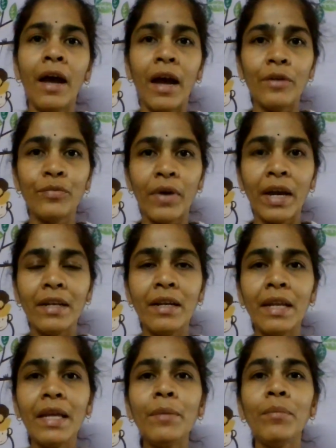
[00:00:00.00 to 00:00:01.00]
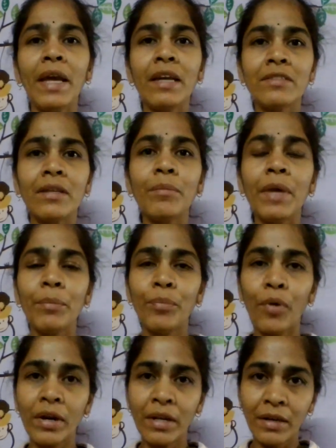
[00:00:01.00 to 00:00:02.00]
and finally make some
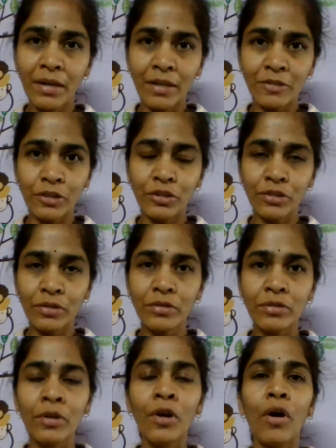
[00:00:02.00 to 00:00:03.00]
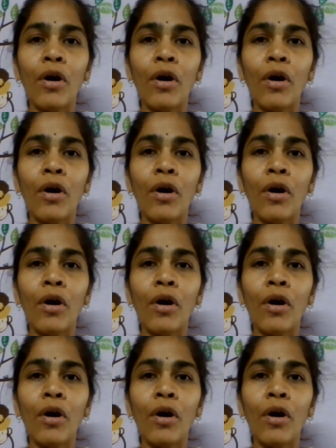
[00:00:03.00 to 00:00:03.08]
important decisions